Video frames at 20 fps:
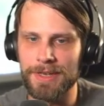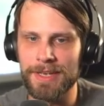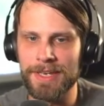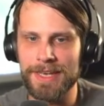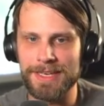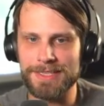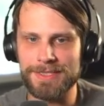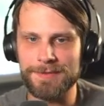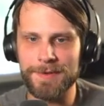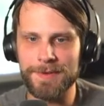
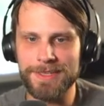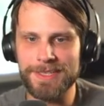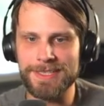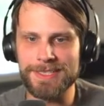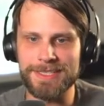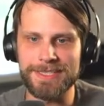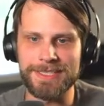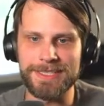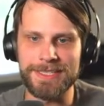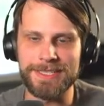As funny as
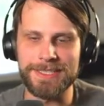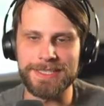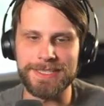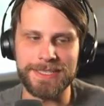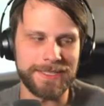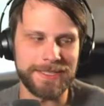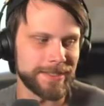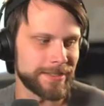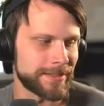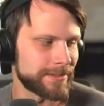this is,
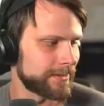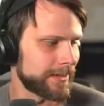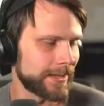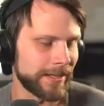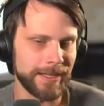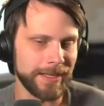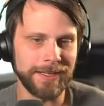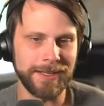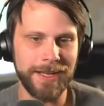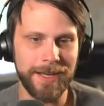as like
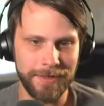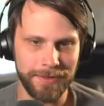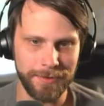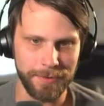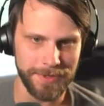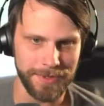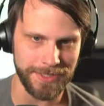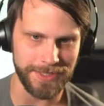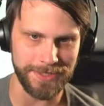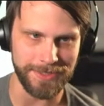
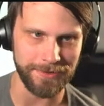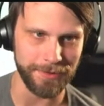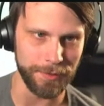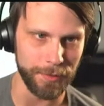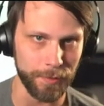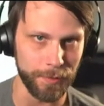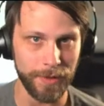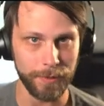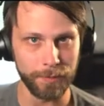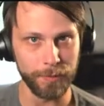innocuous as a little
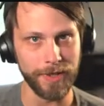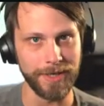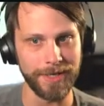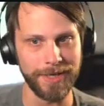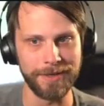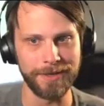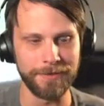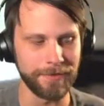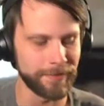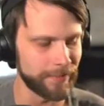1/1
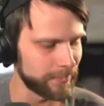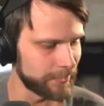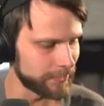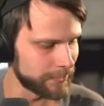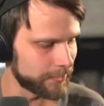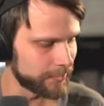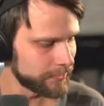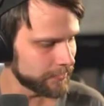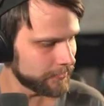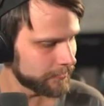elf
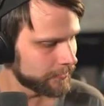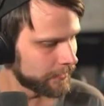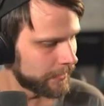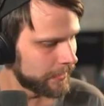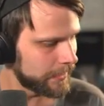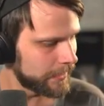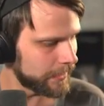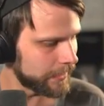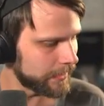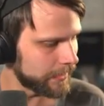looks,
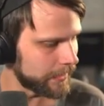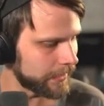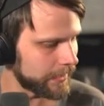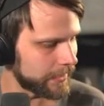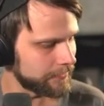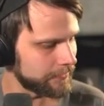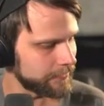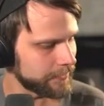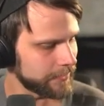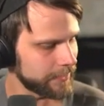I
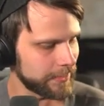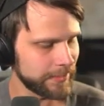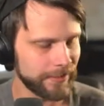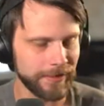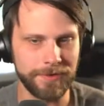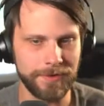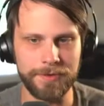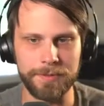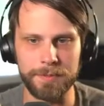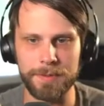feel like this
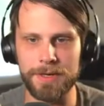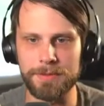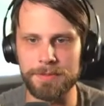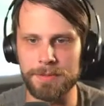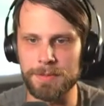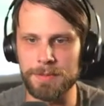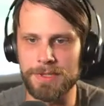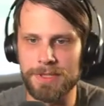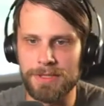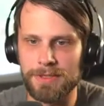is
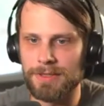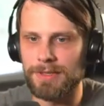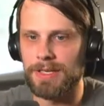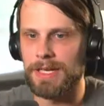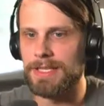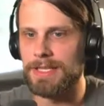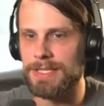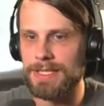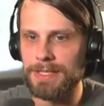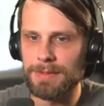probably a good
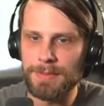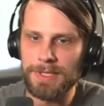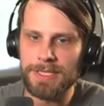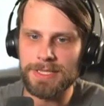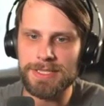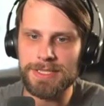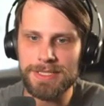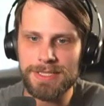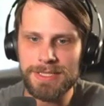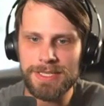idea because
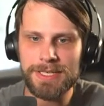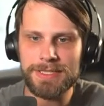it does